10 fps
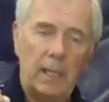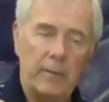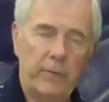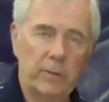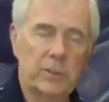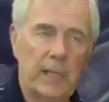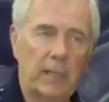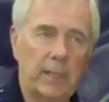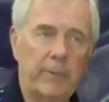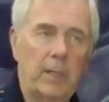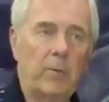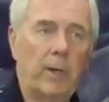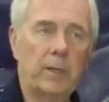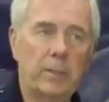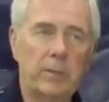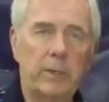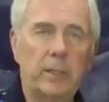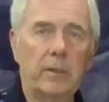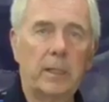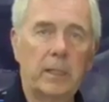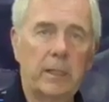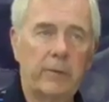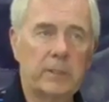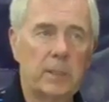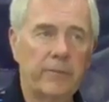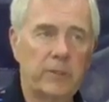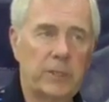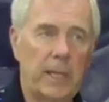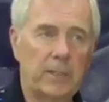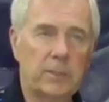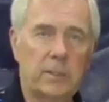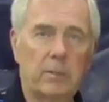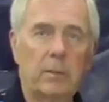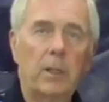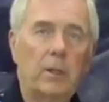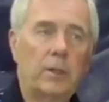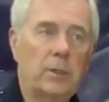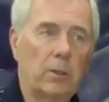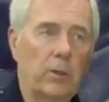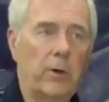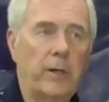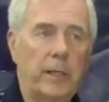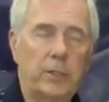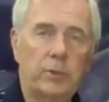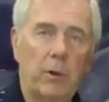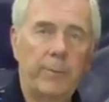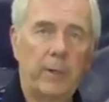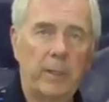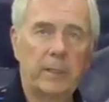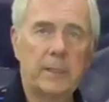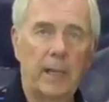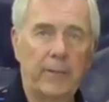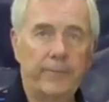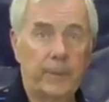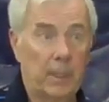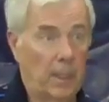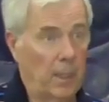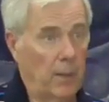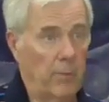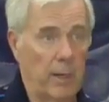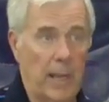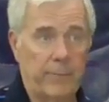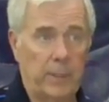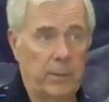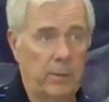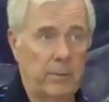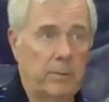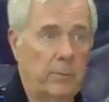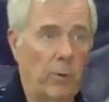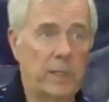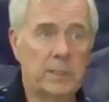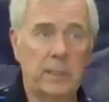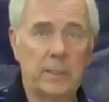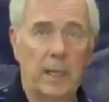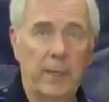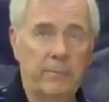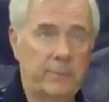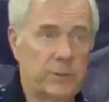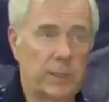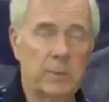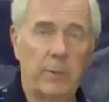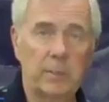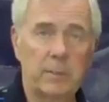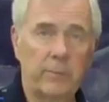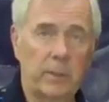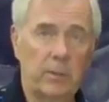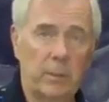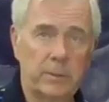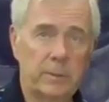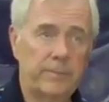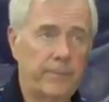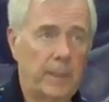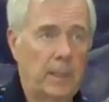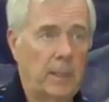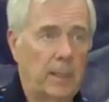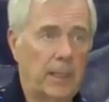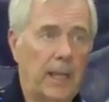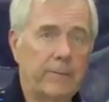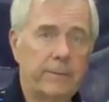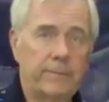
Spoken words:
And if you'll stay limited to what you're doing, you're going to give yourself a chance to learn in a short period of time what I've been doing, wasting time, 6 months of a girl's life.